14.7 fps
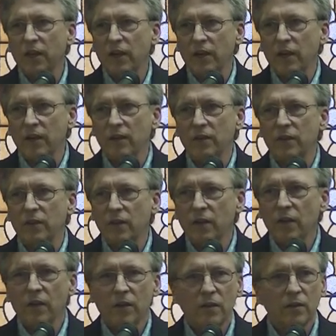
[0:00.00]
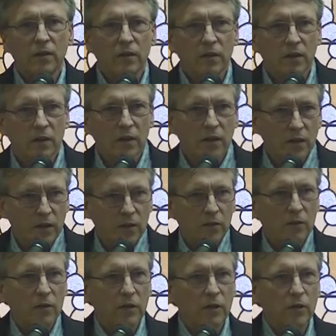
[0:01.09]
and
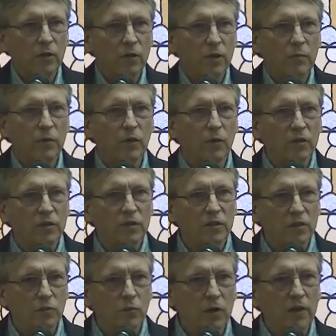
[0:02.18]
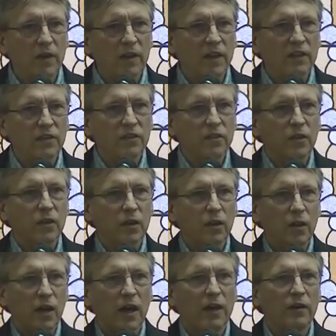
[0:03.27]
illegal immigrants is what gets a
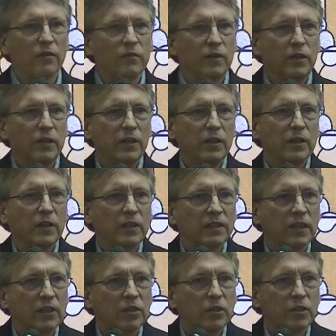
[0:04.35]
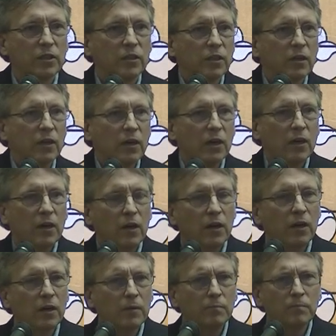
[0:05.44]
lot of the attention.
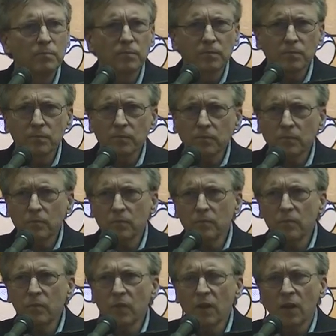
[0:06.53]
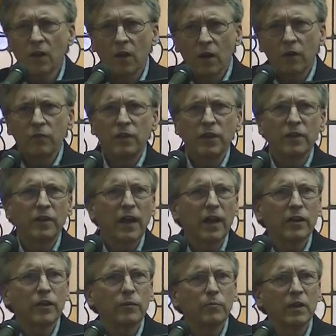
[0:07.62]
Of the
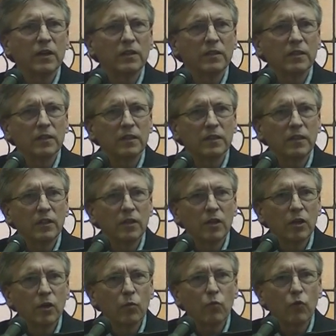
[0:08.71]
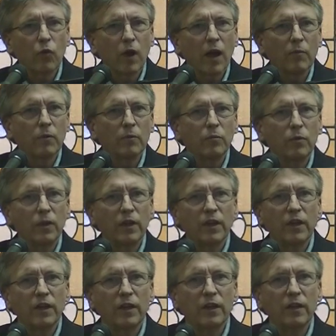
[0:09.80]
undocumented,
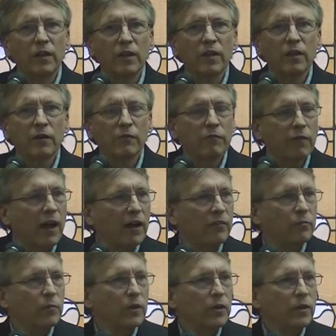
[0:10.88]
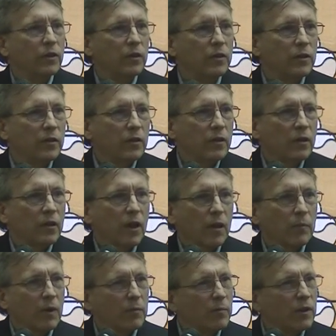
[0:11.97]
probably 5 million, I
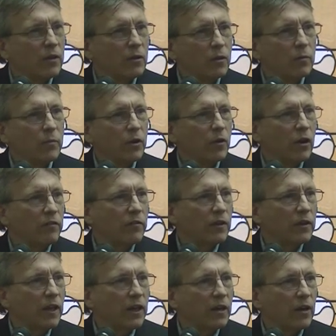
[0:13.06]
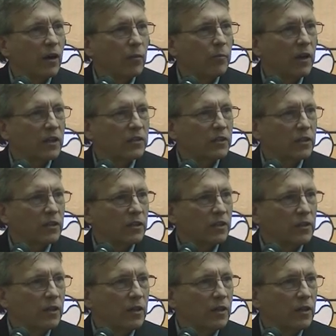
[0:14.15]
might be a little bit off on that, are Mexican,